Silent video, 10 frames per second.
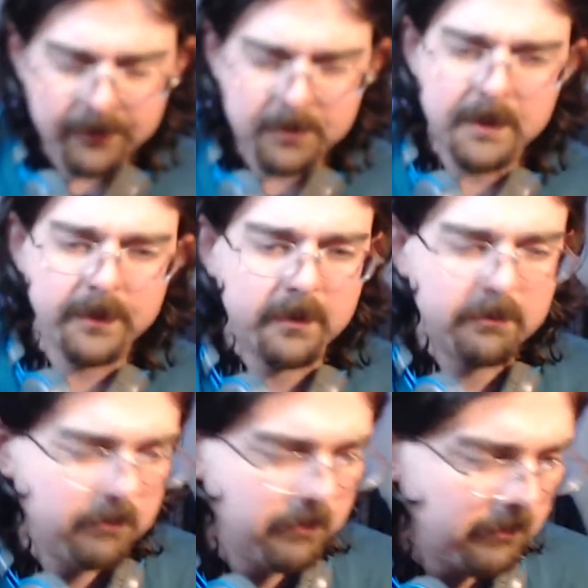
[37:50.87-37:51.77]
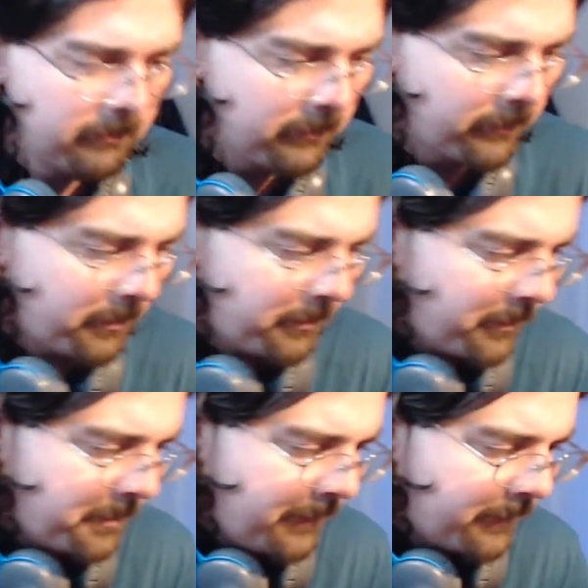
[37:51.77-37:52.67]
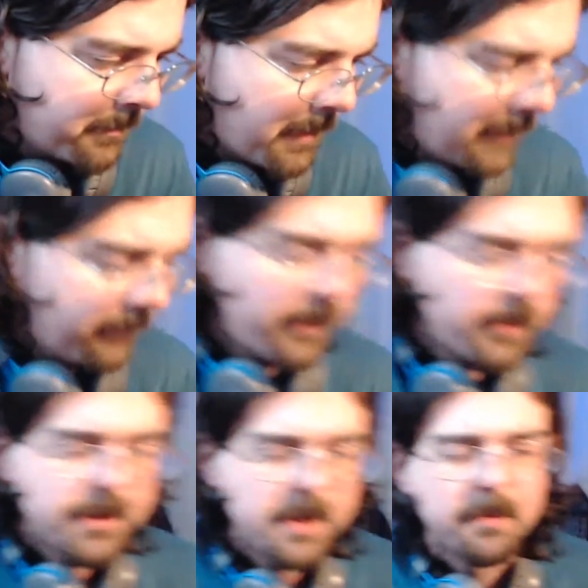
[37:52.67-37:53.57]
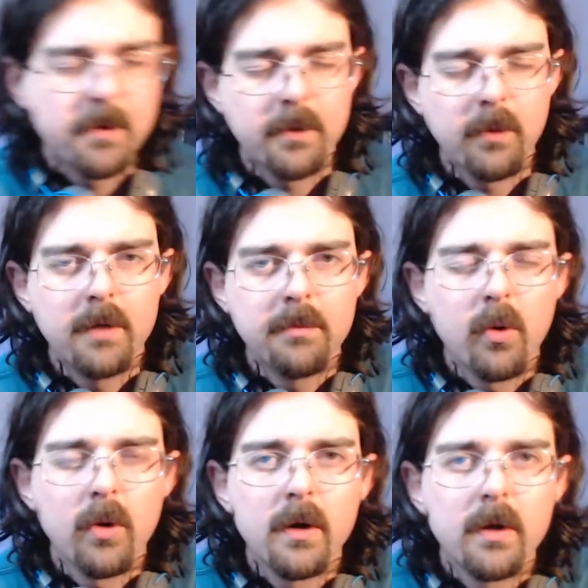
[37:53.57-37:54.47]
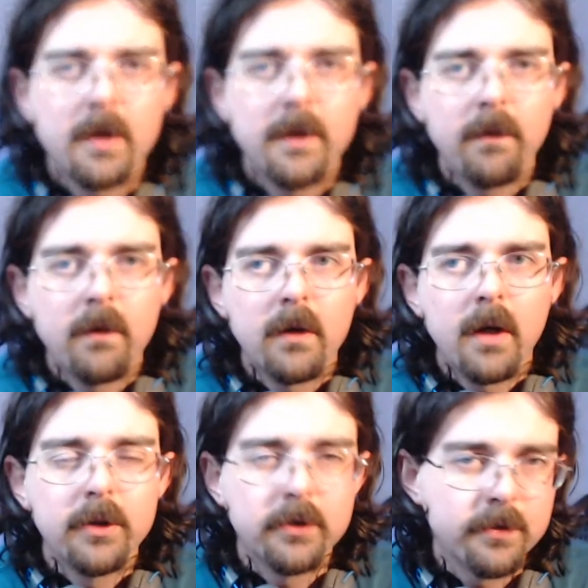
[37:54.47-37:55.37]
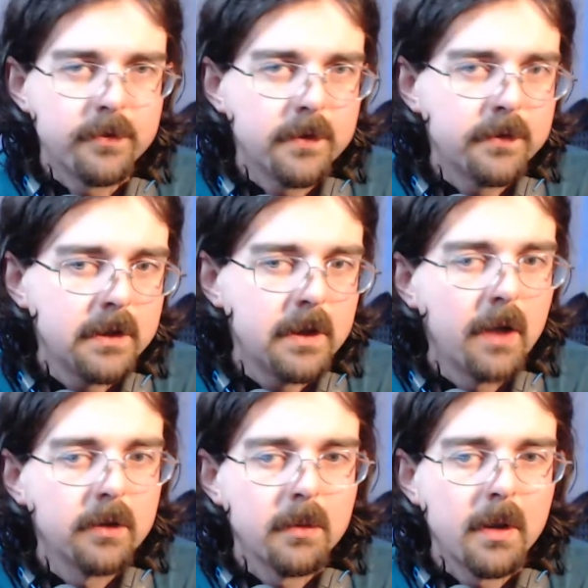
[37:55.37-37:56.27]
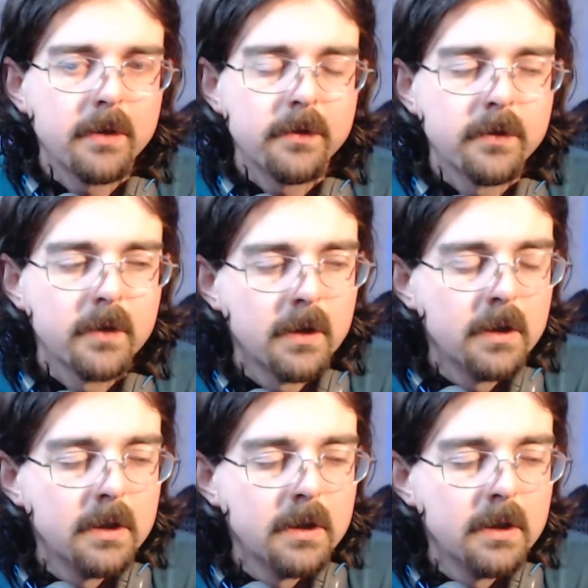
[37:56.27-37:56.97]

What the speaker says: some decent brands that are cheaper that run more in the $150 range.